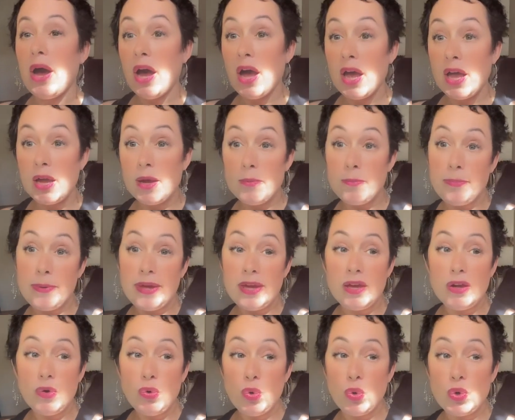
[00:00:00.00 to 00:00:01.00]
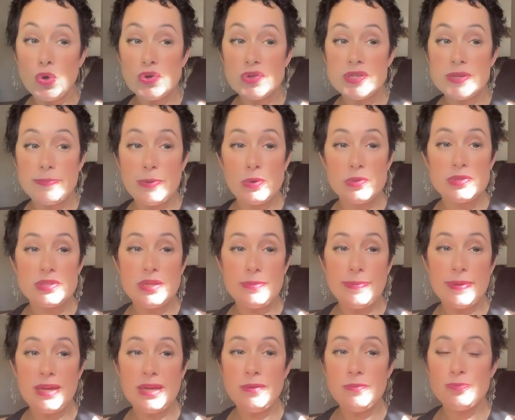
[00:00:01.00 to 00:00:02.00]
by being who you're supposed
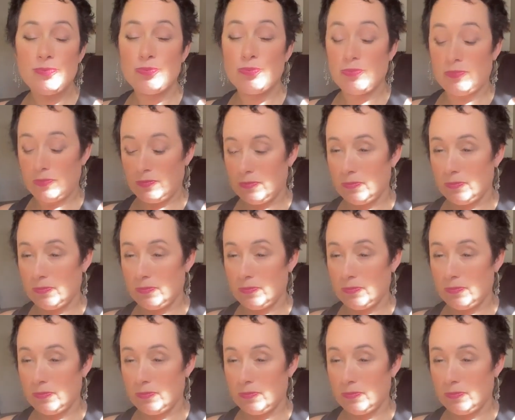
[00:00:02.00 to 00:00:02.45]
to be,